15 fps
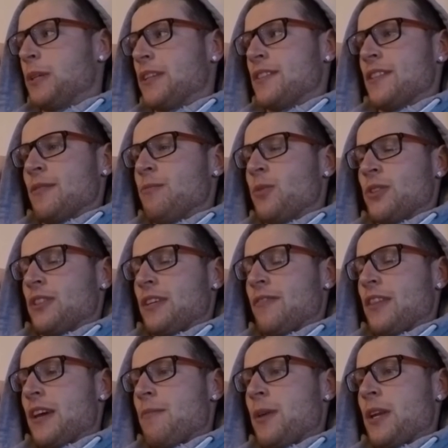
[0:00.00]
because it wasn't
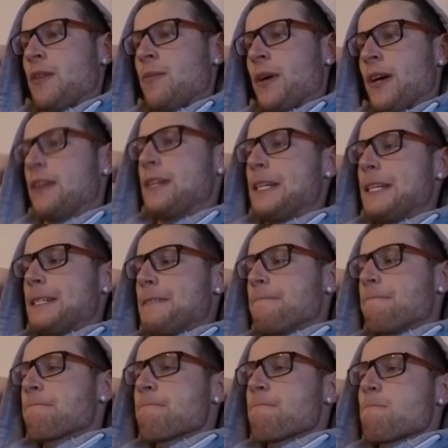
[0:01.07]
even that many, but
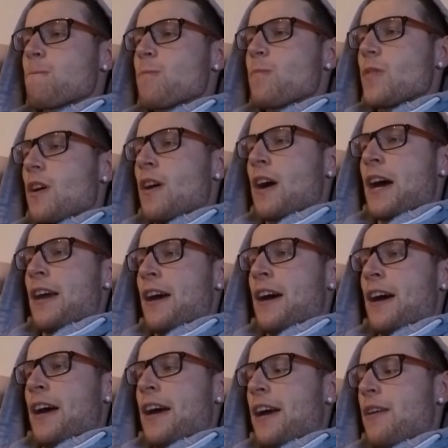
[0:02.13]
I
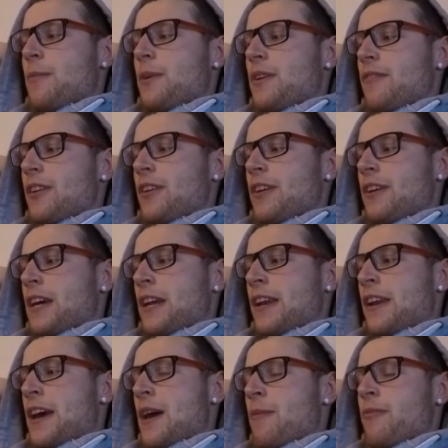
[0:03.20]
uh, had a bit of a, a
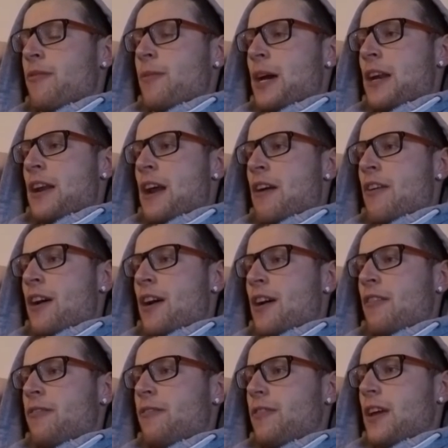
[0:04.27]
nap for about an hour and a
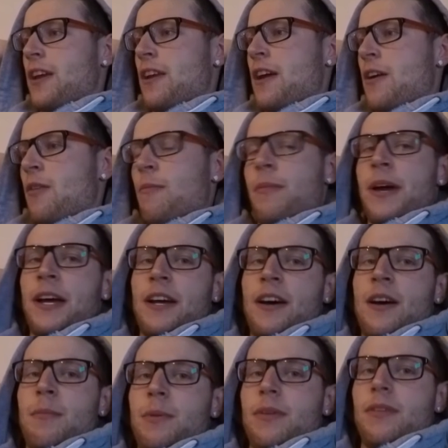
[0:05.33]
half and now I'm back
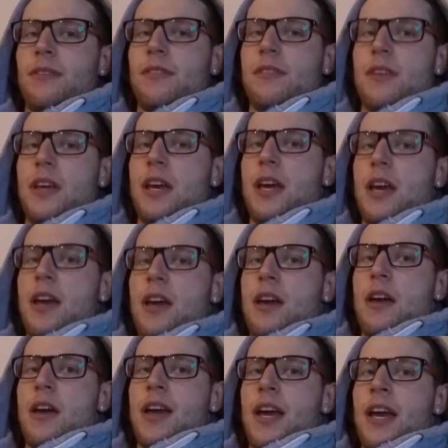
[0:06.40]
up
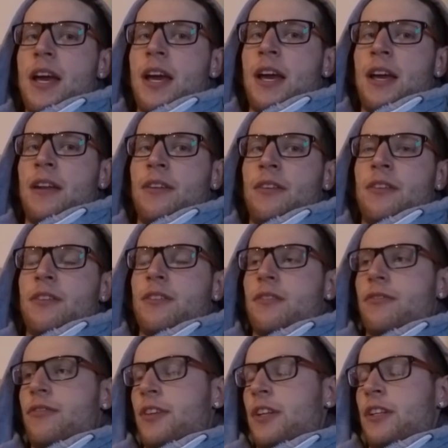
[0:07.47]
and
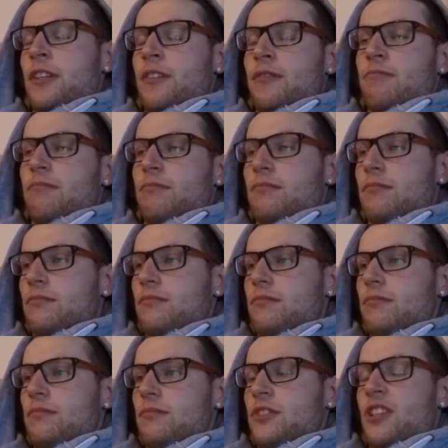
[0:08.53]
feeling
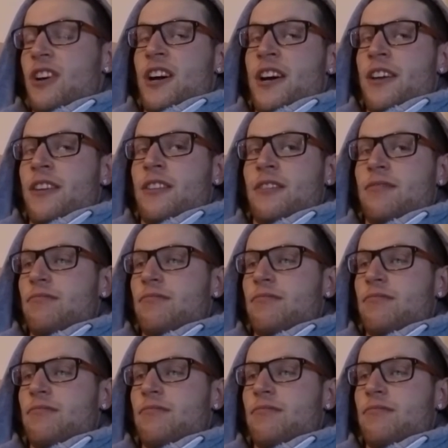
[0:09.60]
tired.